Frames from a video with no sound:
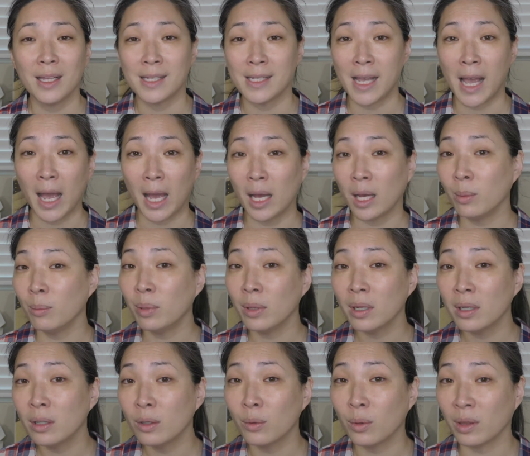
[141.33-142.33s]

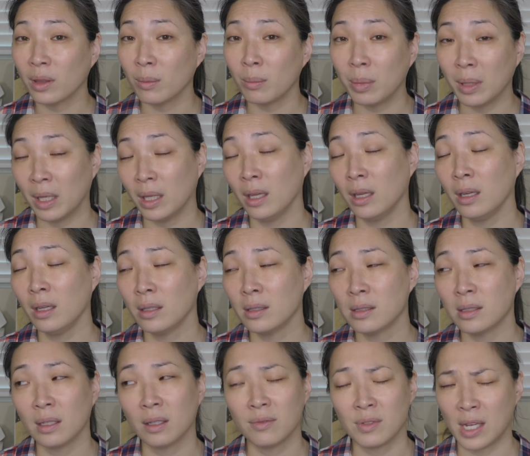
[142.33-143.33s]
tab with a B
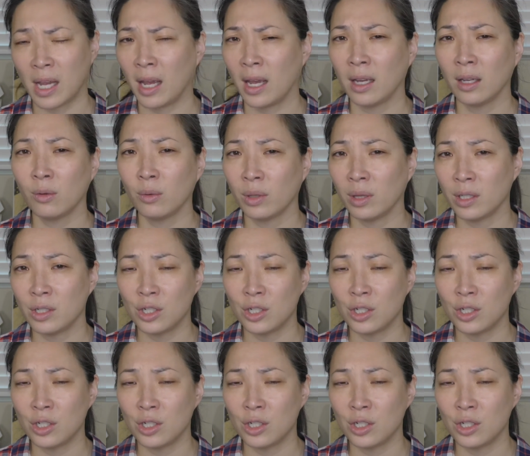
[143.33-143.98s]
instead of tag with a